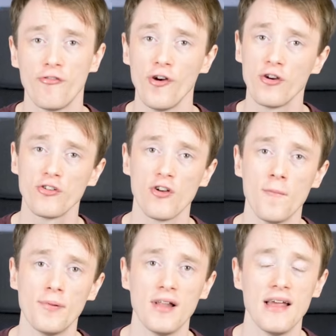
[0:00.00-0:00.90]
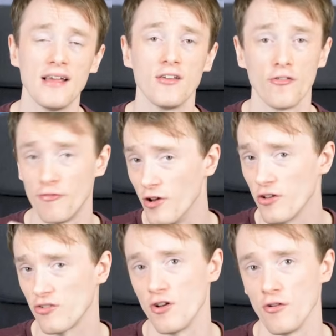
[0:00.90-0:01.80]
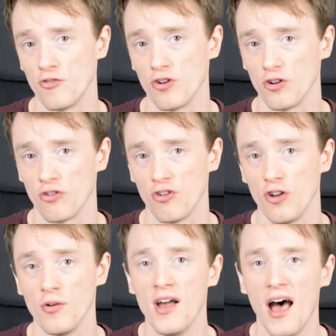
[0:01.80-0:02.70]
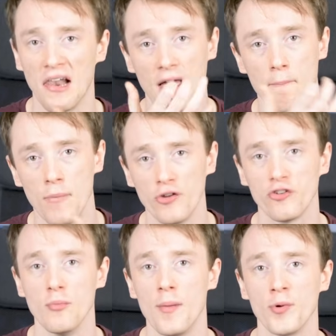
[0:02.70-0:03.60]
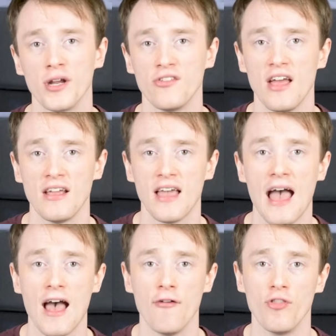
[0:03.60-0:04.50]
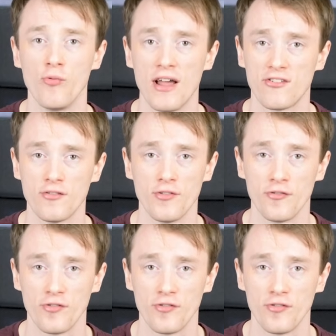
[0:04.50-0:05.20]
Focus on playing the first note of chunk 2 and let muscle memory take care of the rest of the